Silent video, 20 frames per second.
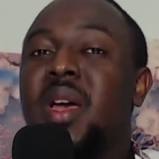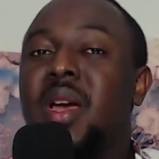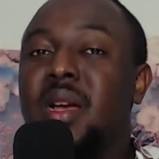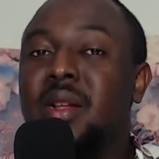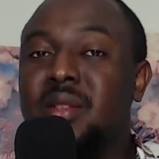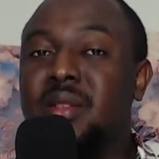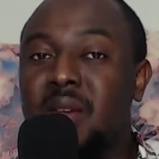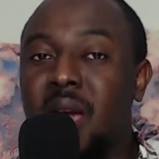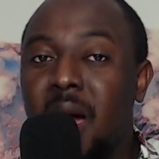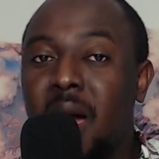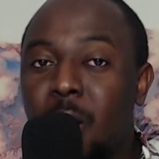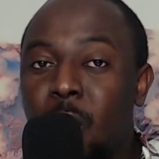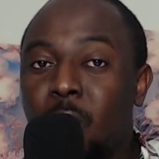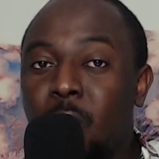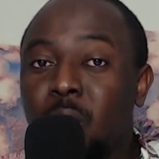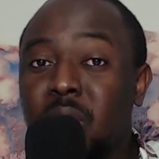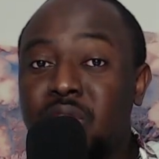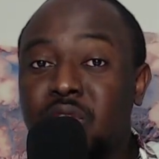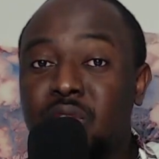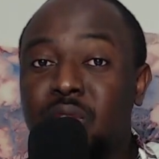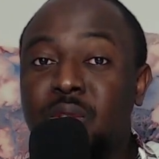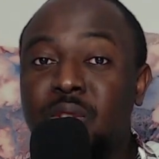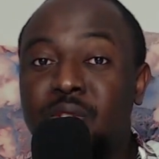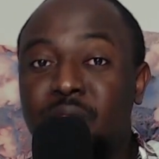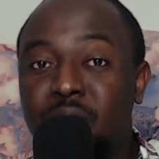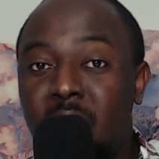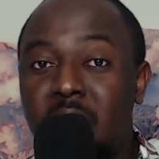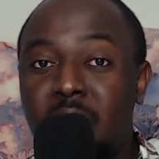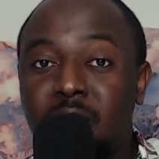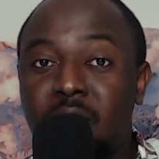Into I always use
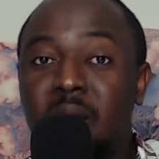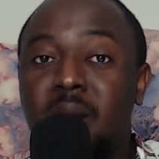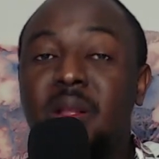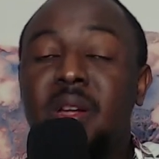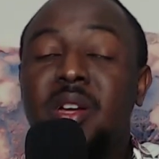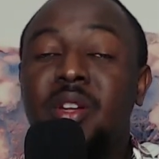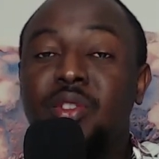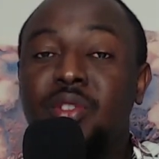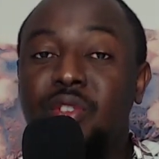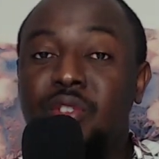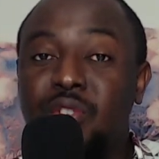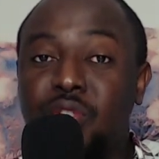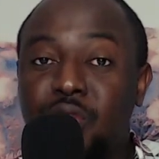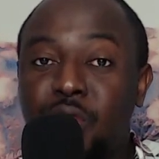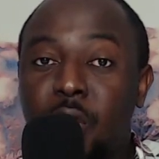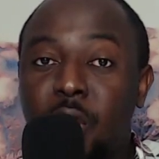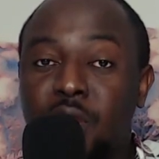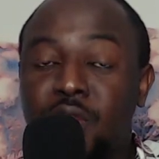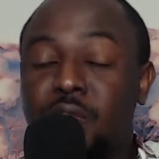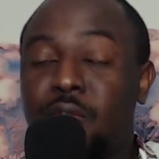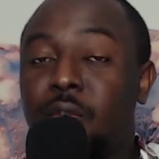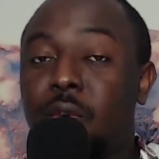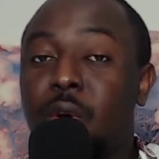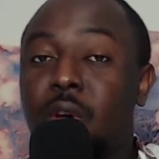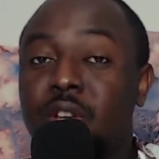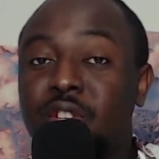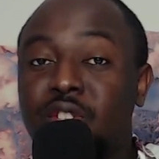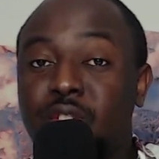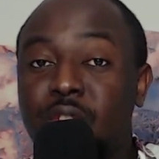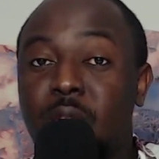Fiverr to search for
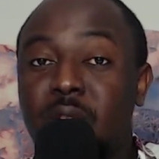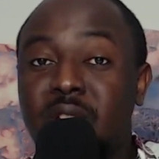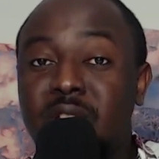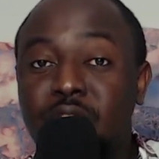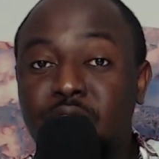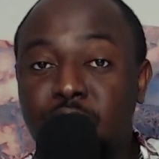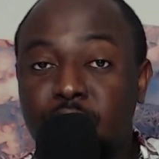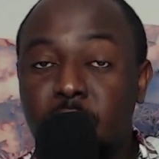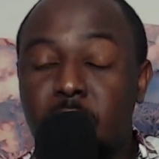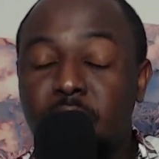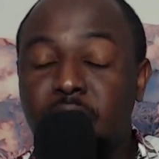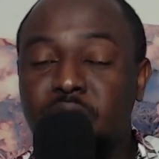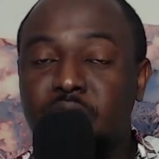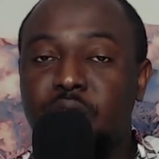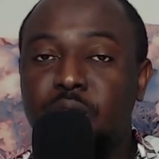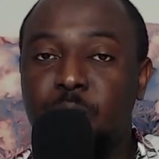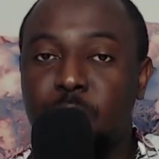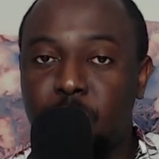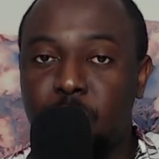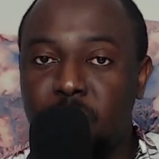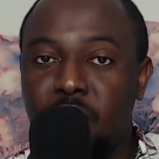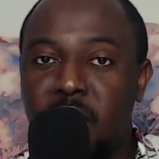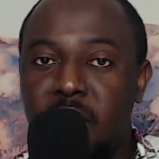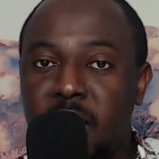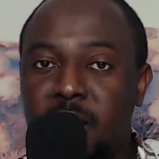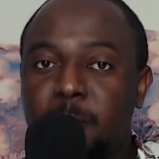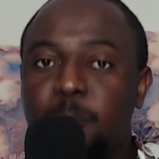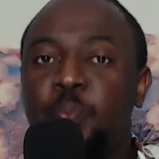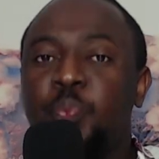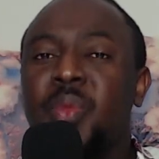a certain service to
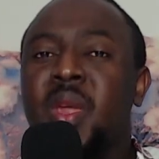provide.